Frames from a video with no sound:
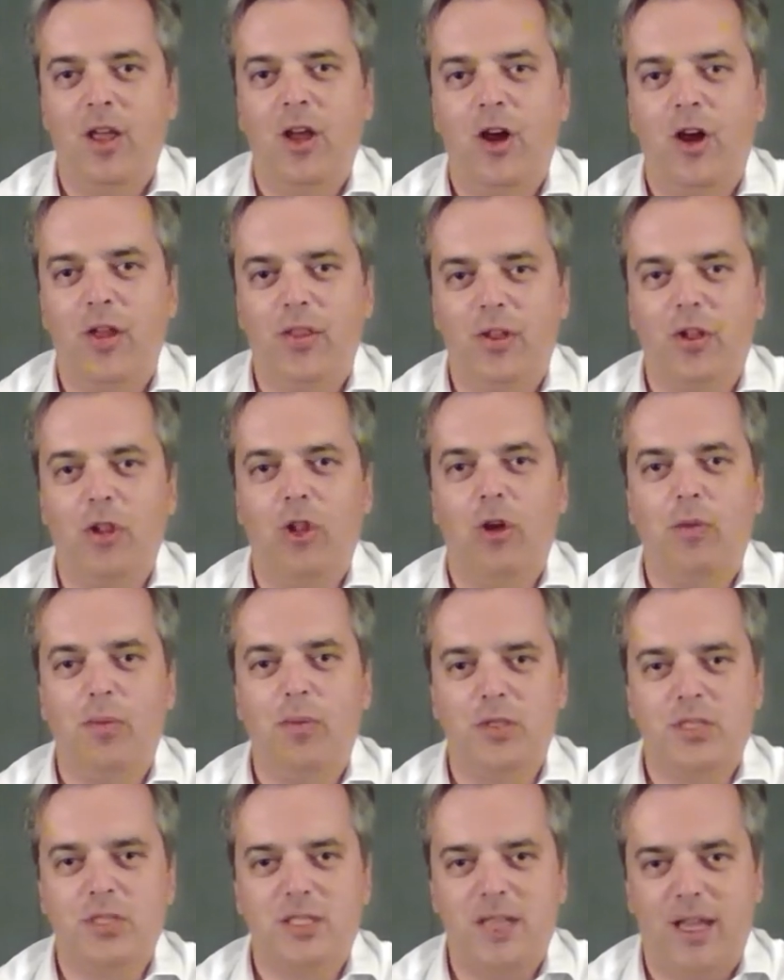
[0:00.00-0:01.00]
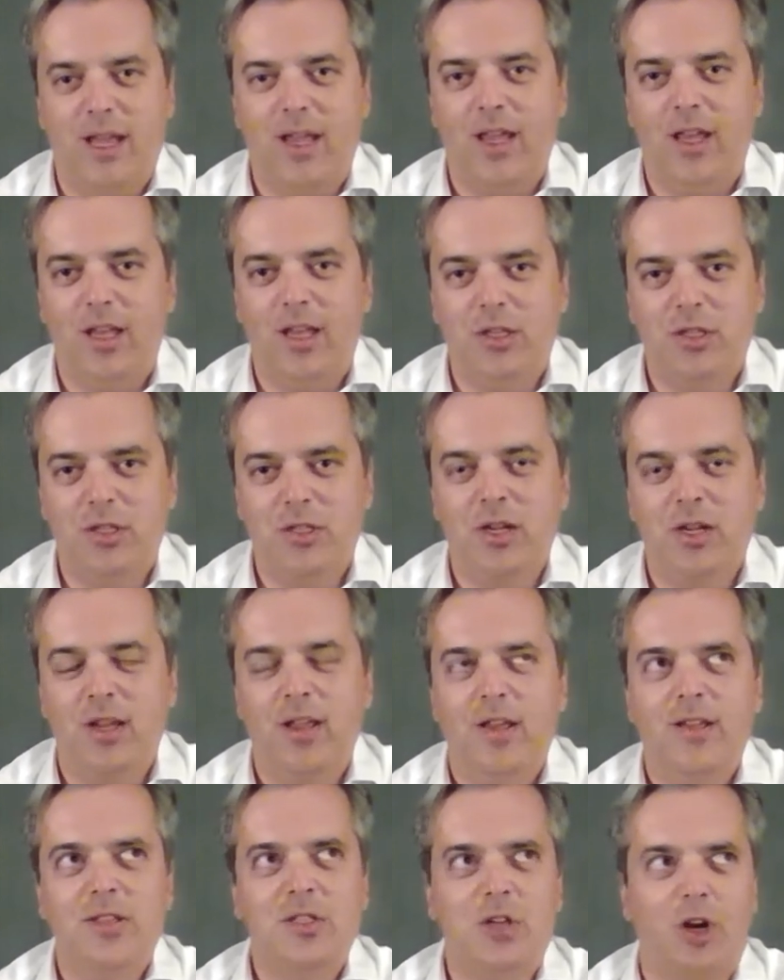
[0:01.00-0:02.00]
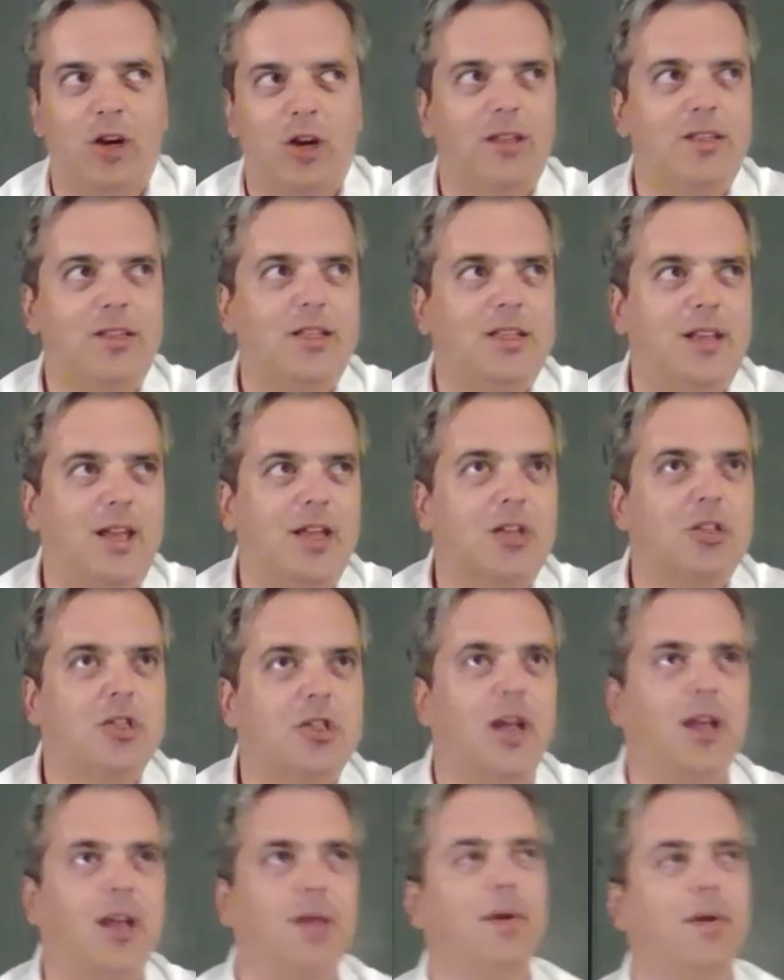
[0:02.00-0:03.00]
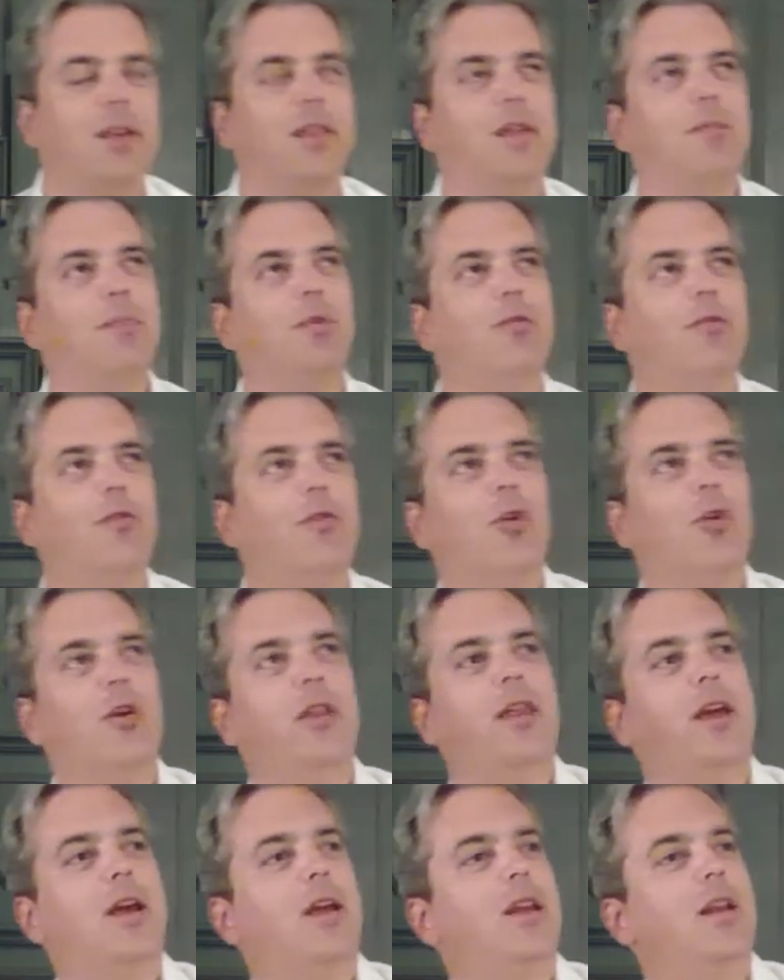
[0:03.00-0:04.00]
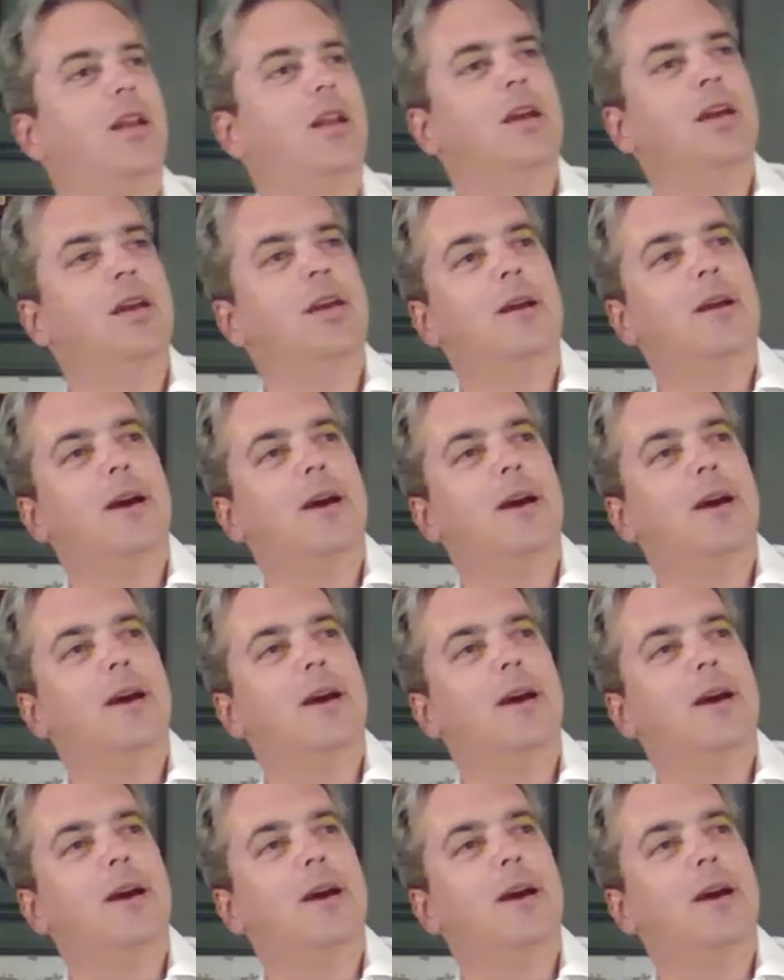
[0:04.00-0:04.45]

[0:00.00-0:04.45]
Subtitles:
on the global stage started to take shape. I think before then,